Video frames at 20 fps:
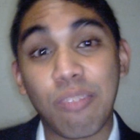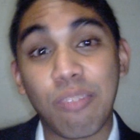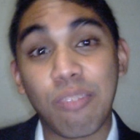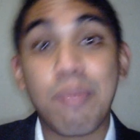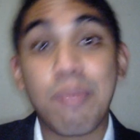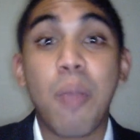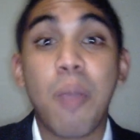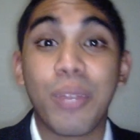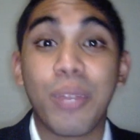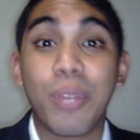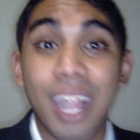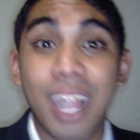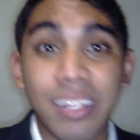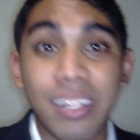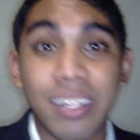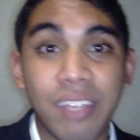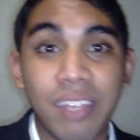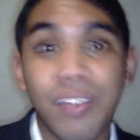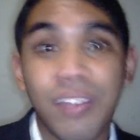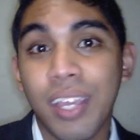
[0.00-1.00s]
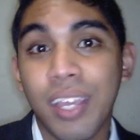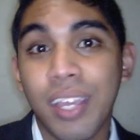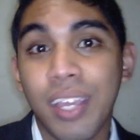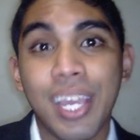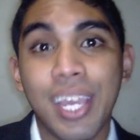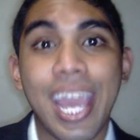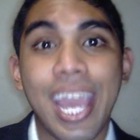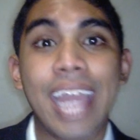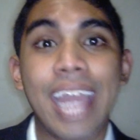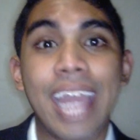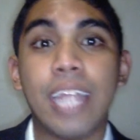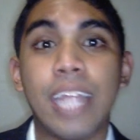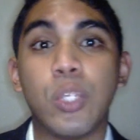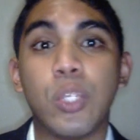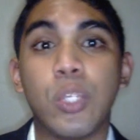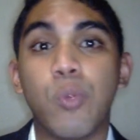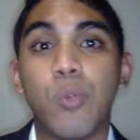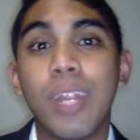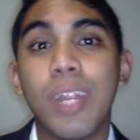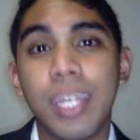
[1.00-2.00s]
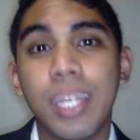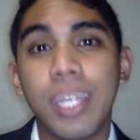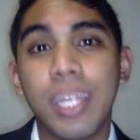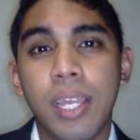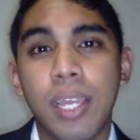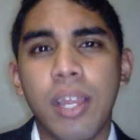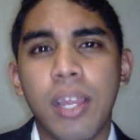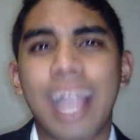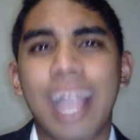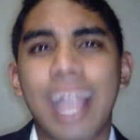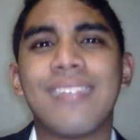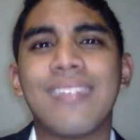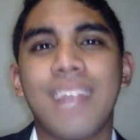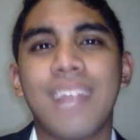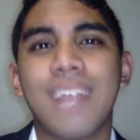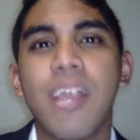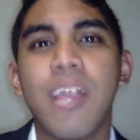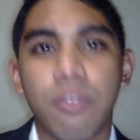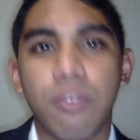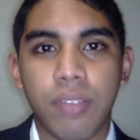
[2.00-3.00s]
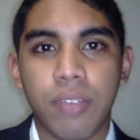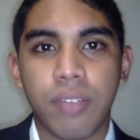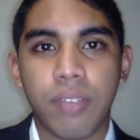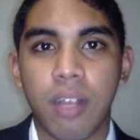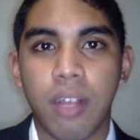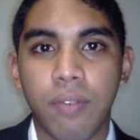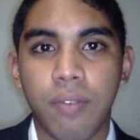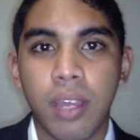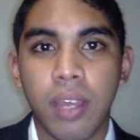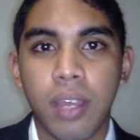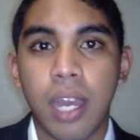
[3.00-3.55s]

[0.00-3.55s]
be more productive and to really excel yourself